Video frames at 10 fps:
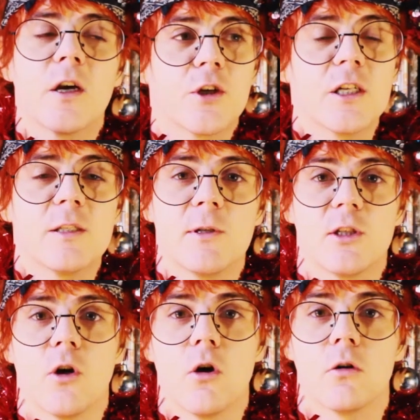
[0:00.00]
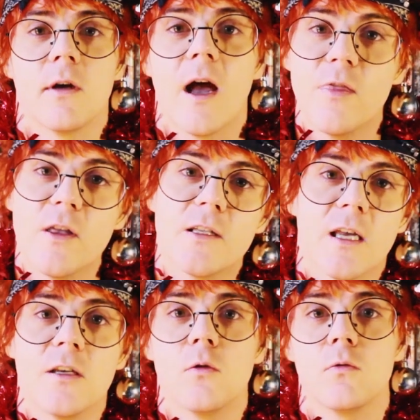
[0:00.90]
We have Christmas song in the
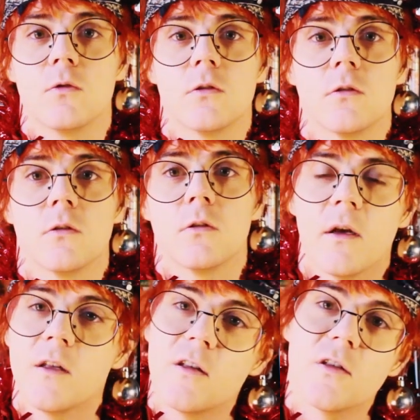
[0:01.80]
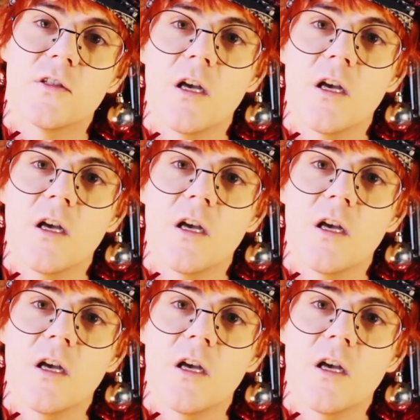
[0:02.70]
titles. And then there's